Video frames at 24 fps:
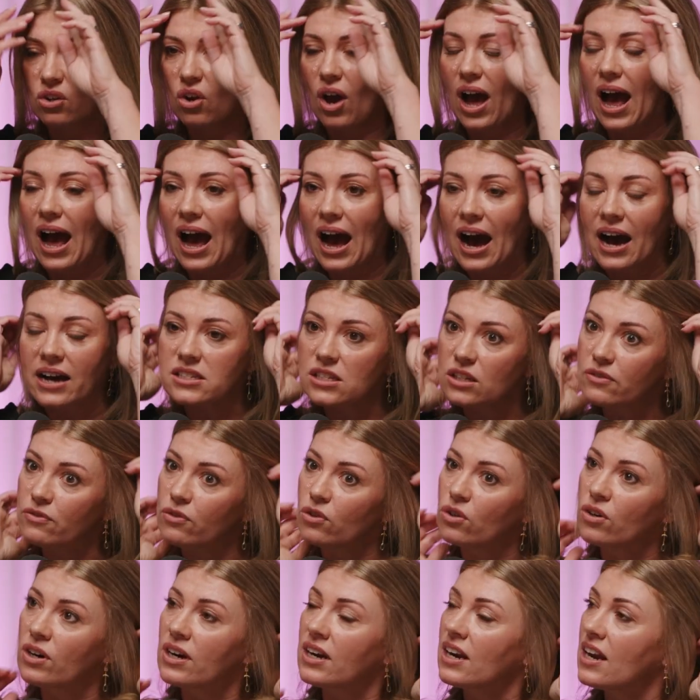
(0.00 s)
ask
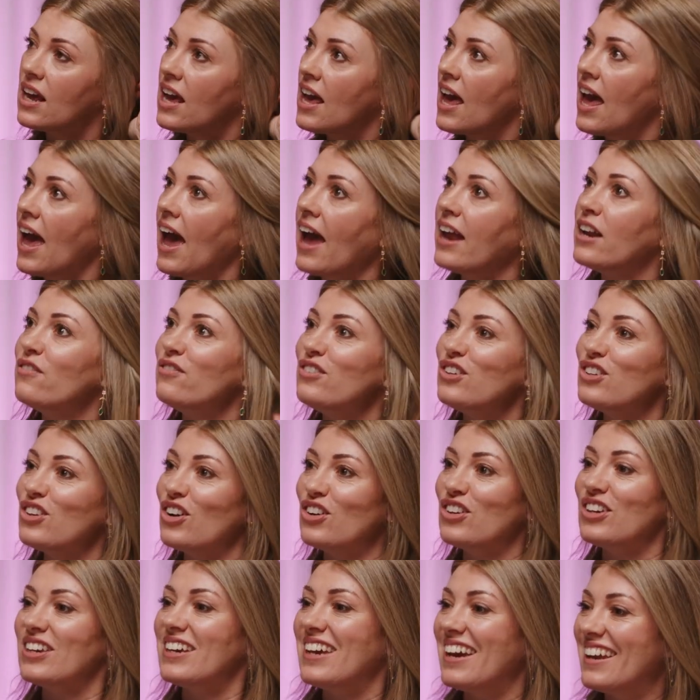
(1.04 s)
for it. And if you
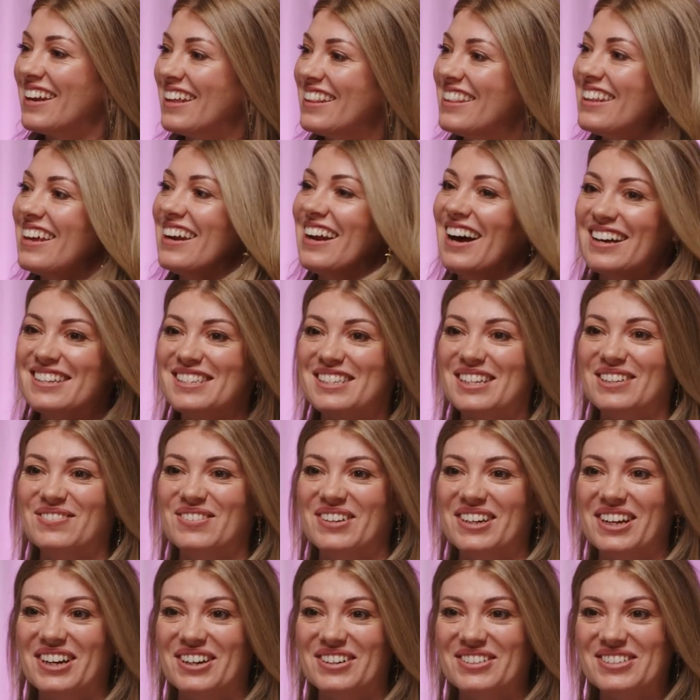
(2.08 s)
don't get it, then ask
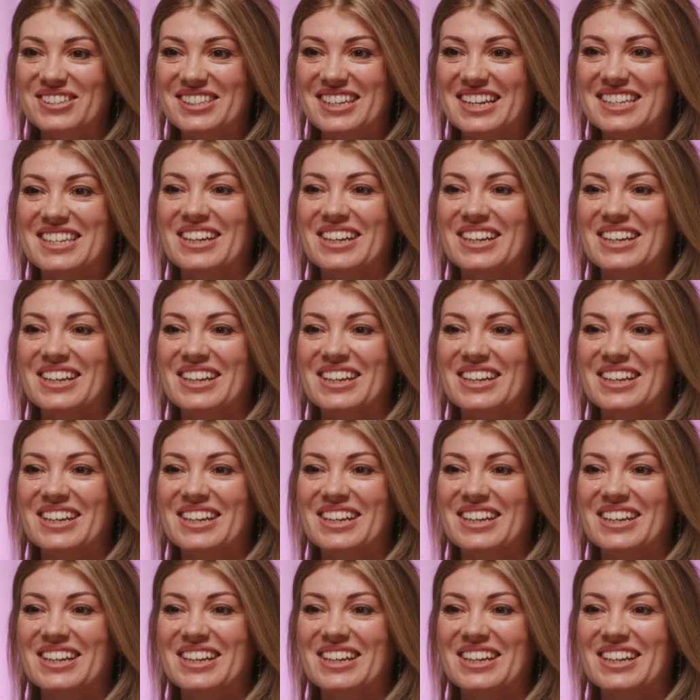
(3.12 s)
someone else. That's